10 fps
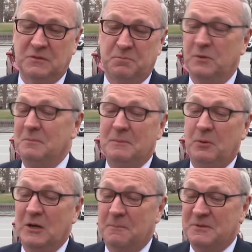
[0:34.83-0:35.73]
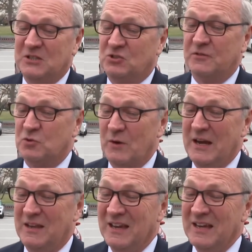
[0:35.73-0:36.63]
put, be put in a position of
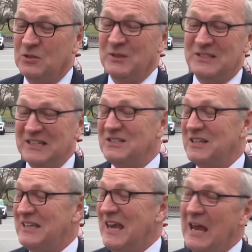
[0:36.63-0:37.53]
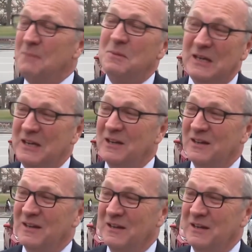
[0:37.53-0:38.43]
strength to insist that the aid be
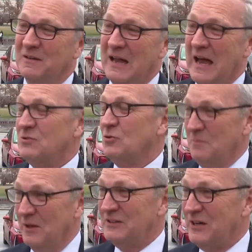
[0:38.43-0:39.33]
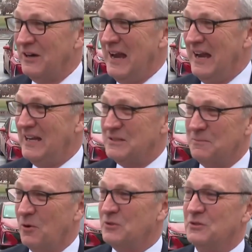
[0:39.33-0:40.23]
actual military aid as
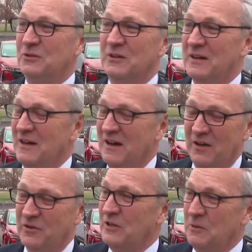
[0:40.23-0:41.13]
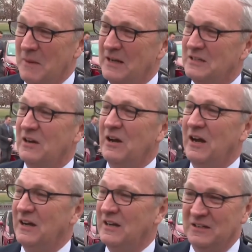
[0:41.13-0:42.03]
opposed to other
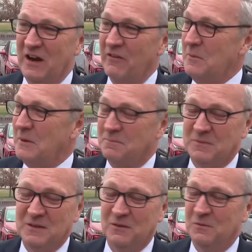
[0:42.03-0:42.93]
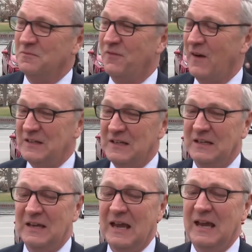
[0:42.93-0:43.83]
humanitarian and government you know
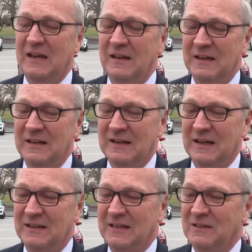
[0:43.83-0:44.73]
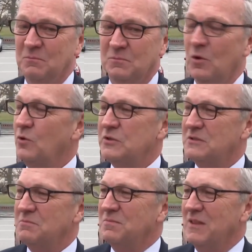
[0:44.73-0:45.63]
funding aid. I think
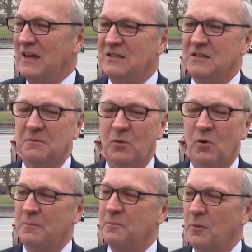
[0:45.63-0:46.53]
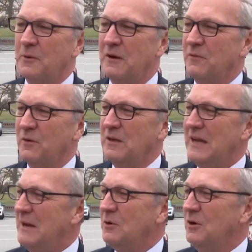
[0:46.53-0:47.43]
those things are more appropriate for the
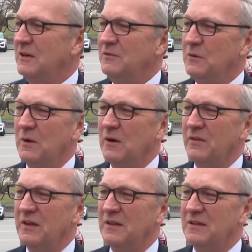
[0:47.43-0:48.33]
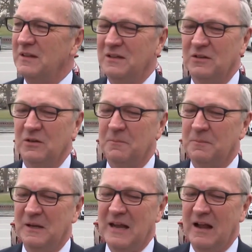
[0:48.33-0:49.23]
neighborhood, if you will, the, the
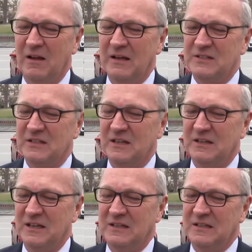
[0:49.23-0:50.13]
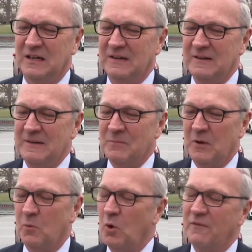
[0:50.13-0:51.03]
European allies that uh,
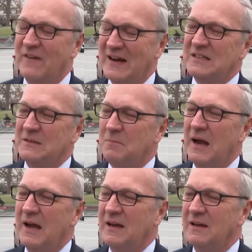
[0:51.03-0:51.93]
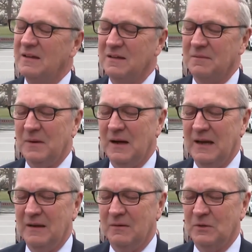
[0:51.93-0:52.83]
are more affected by
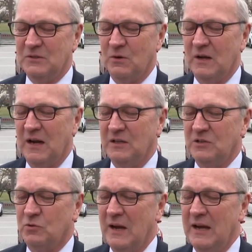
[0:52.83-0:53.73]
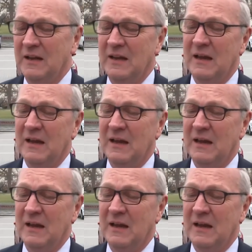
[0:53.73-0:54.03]
by uh, what's going on in Ukraine.